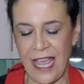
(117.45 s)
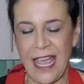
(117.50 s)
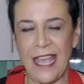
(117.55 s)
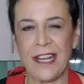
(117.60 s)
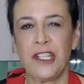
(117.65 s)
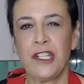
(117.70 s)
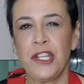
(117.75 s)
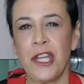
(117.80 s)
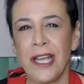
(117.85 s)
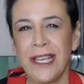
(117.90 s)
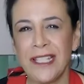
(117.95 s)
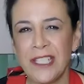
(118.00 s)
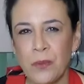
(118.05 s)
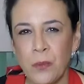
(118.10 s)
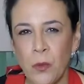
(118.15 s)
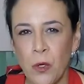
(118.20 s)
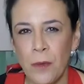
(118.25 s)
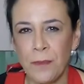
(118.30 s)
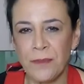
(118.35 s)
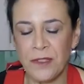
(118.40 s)
a nice
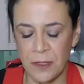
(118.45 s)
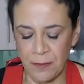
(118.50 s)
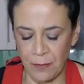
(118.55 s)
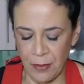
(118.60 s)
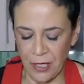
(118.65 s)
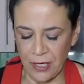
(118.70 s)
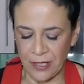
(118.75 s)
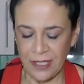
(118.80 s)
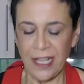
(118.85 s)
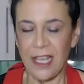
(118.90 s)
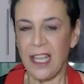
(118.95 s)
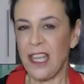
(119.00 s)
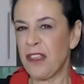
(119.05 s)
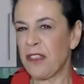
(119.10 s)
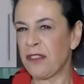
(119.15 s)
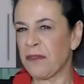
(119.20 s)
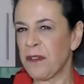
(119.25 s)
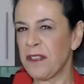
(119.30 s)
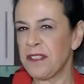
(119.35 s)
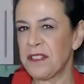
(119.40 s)
warm spot.
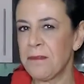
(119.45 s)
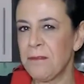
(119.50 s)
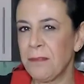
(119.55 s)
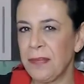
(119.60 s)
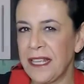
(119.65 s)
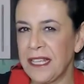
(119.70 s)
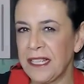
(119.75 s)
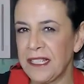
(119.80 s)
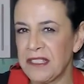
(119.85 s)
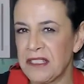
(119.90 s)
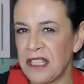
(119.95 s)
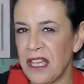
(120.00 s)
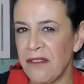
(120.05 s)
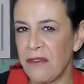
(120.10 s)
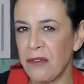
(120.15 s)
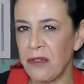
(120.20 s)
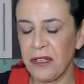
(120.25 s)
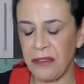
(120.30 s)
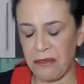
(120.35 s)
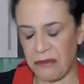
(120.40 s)
Throw some blankets
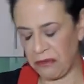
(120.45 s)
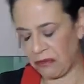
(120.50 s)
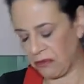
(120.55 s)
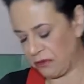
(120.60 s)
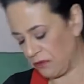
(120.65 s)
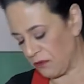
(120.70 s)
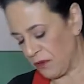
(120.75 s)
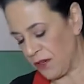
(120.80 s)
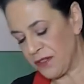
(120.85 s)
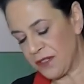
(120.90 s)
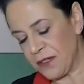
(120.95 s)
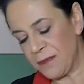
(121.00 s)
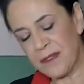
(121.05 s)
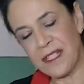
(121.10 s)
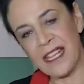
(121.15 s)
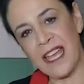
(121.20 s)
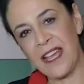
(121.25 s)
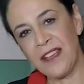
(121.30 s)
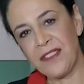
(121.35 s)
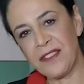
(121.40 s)
over it, throw some
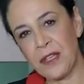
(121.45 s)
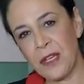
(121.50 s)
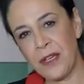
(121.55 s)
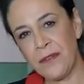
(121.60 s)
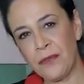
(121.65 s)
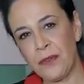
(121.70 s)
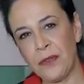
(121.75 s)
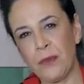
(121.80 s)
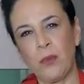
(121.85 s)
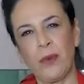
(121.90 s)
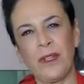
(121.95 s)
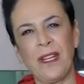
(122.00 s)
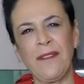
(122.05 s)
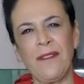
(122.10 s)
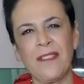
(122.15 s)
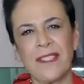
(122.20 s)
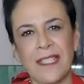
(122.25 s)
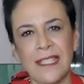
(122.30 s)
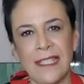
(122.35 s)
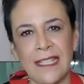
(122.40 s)
towels over it,
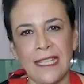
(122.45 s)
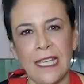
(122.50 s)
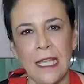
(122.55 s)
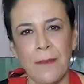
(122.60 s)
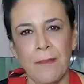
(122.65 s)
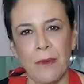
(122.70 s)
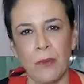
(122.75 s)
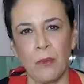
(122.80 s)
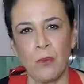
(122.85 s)
whatever's going to keep